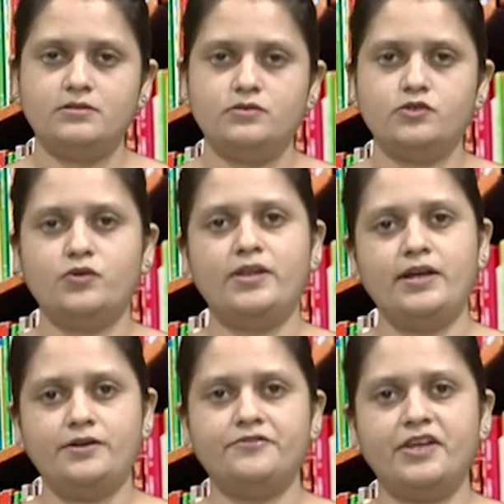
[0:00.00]
So, there
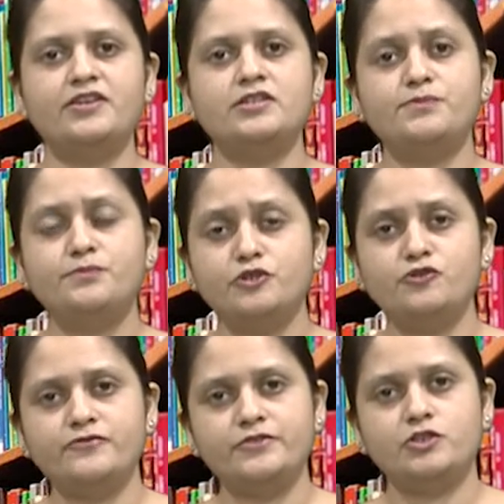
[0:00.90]
are various
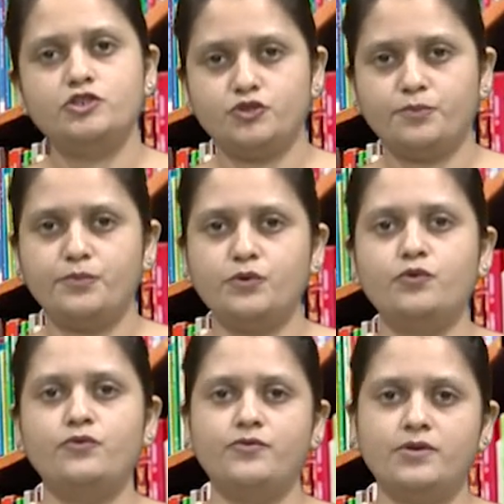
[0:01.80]
proofs to
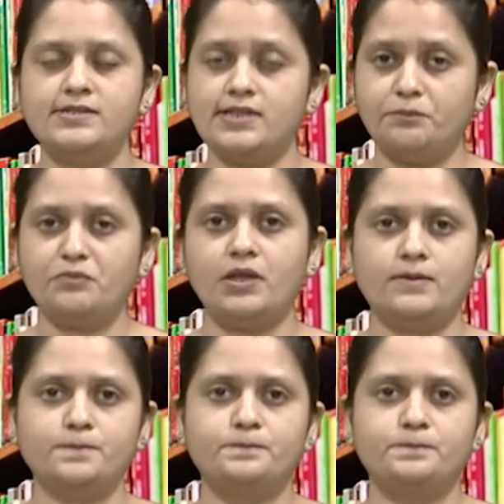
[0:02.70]
prove something.